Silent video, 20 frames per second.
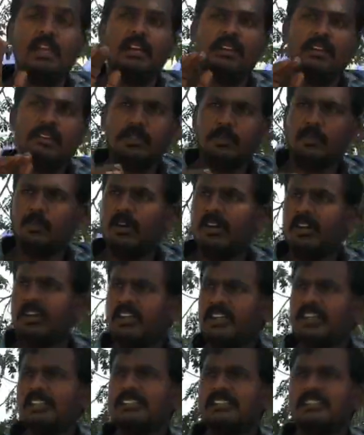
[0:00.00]
Now the
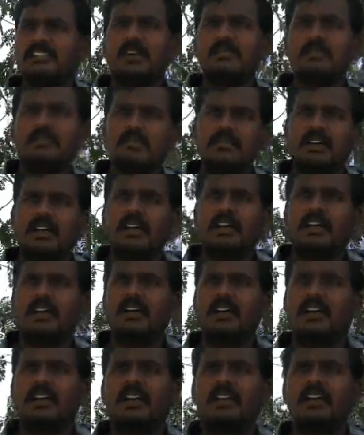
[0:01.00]
point is, some
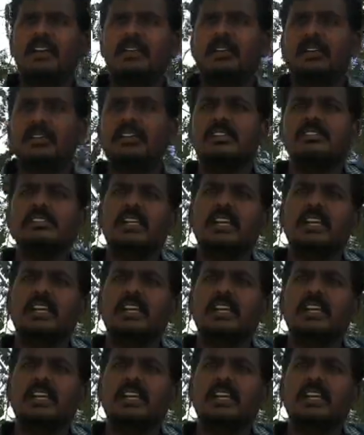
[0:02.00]
daughters